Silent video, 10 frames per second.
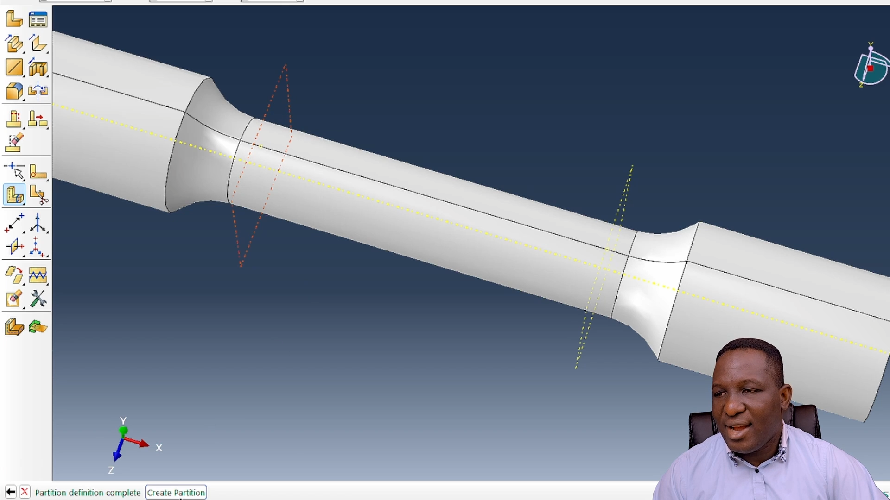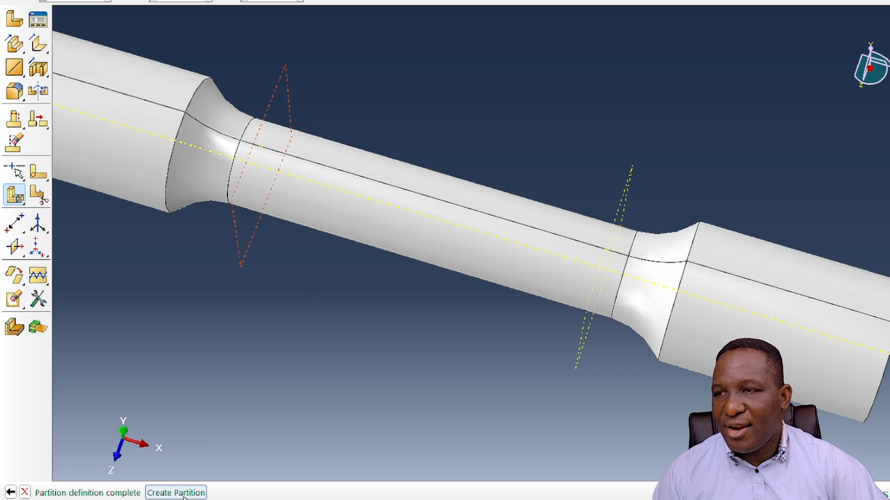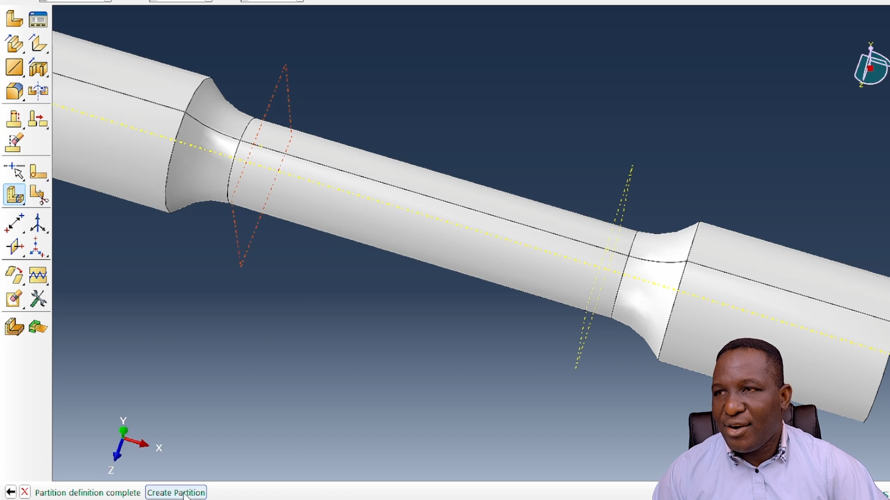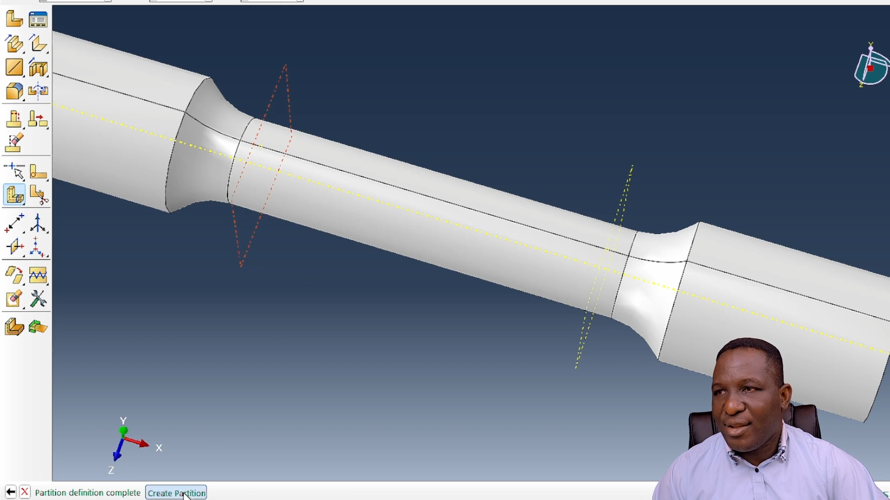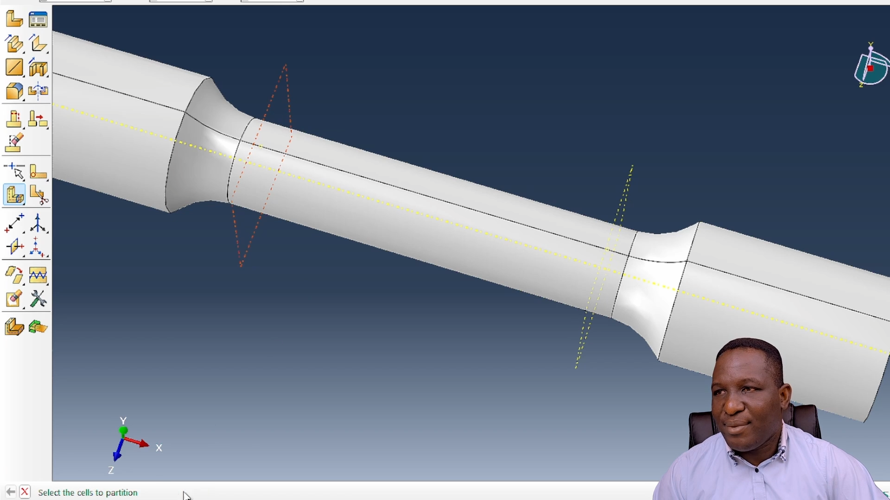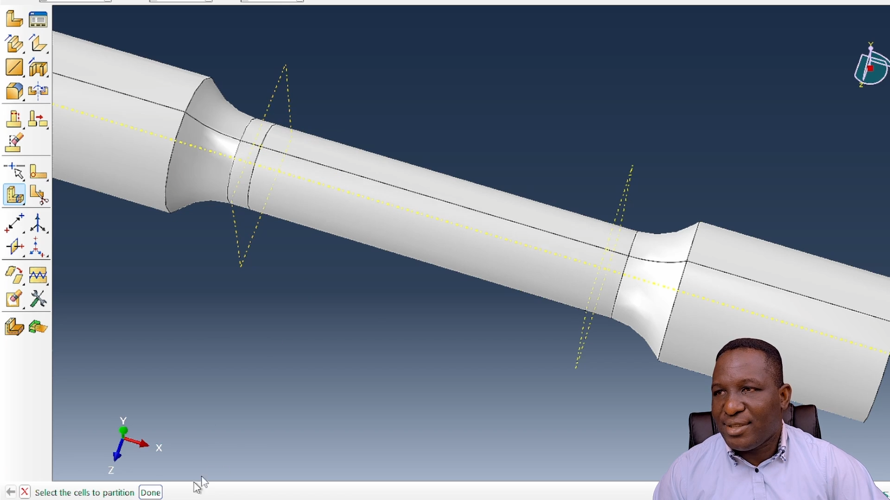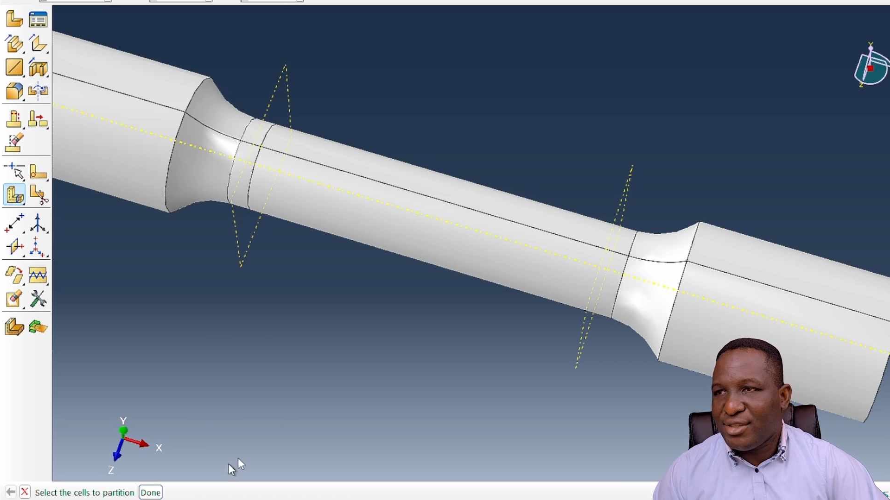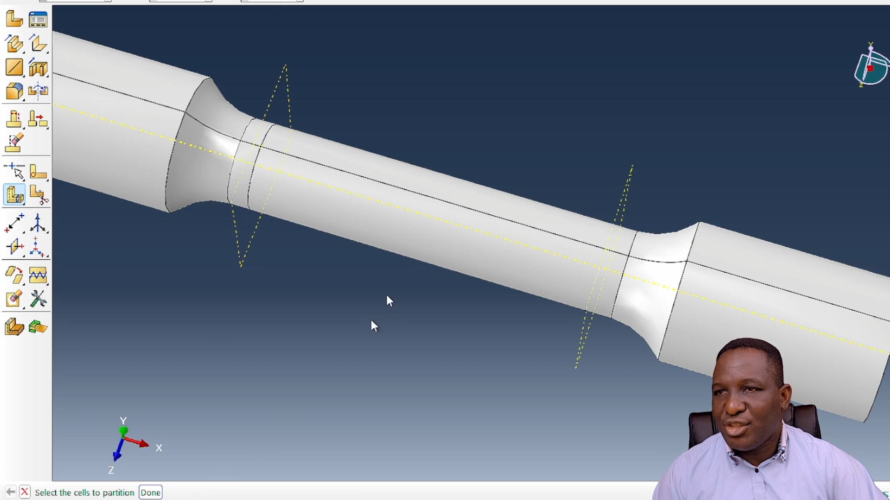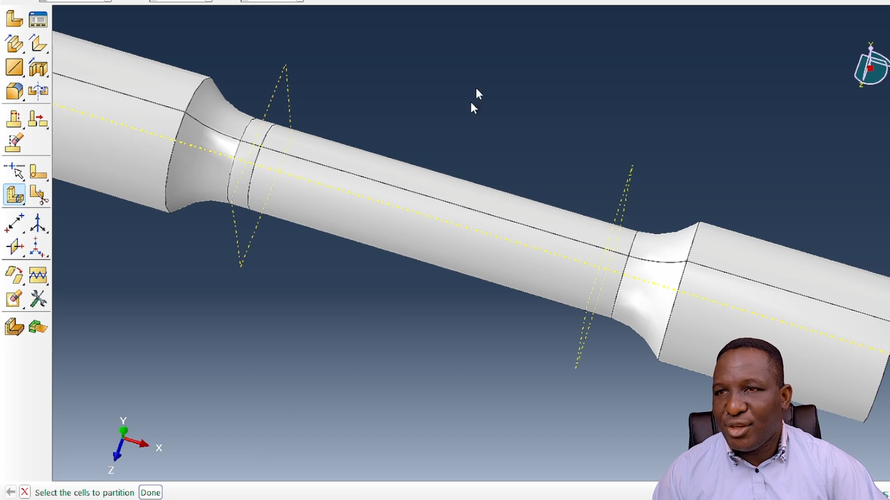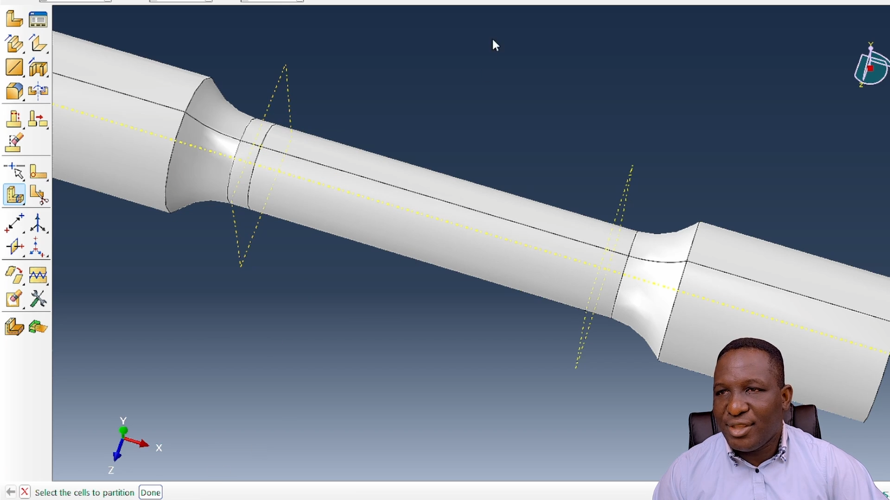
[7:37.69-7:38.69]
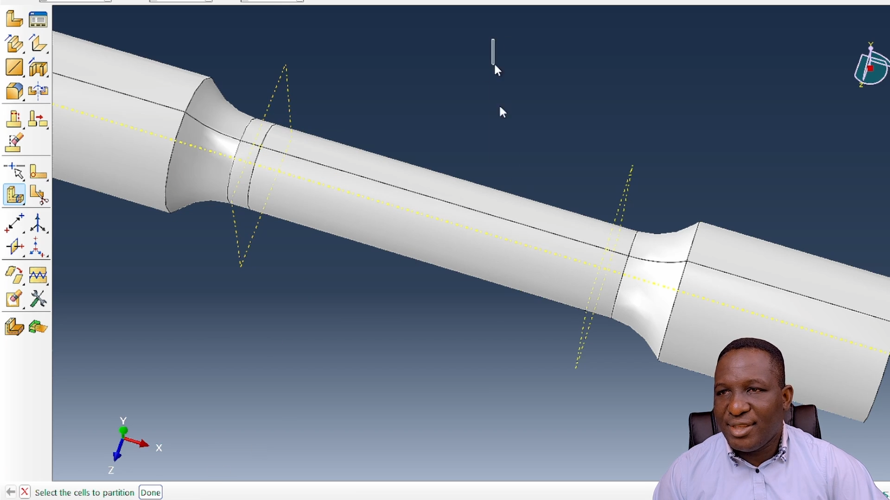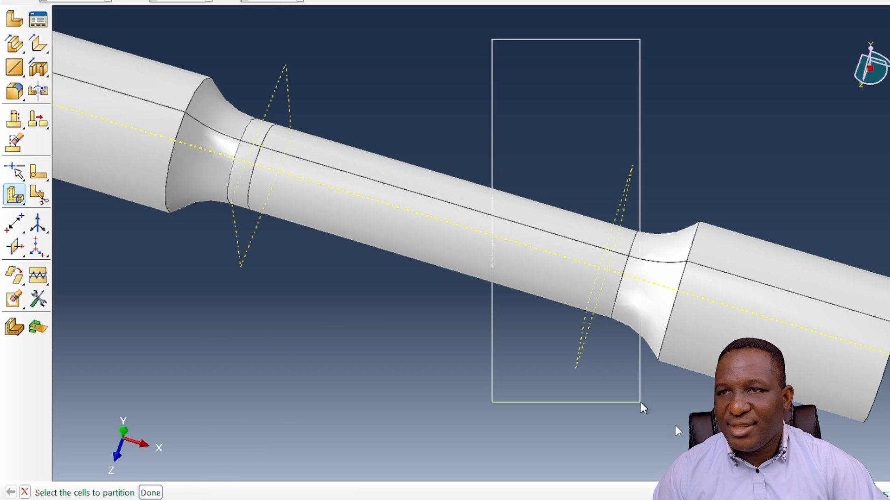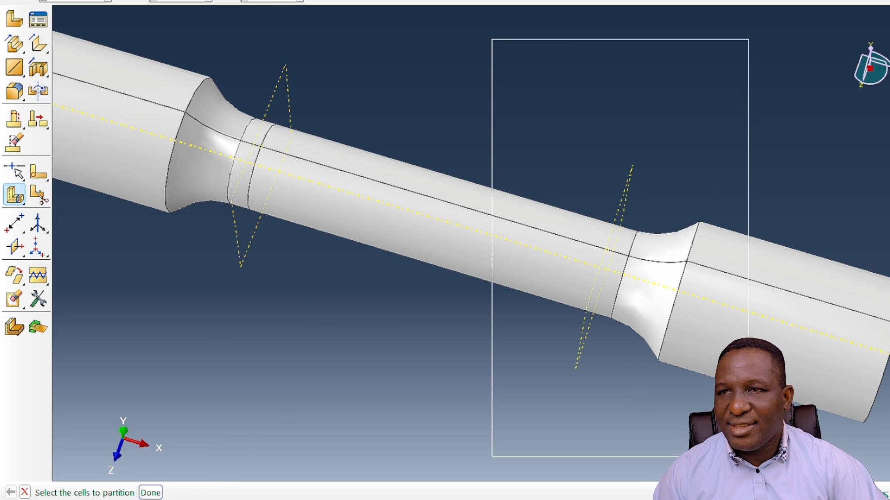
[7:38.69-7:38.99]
i create partition,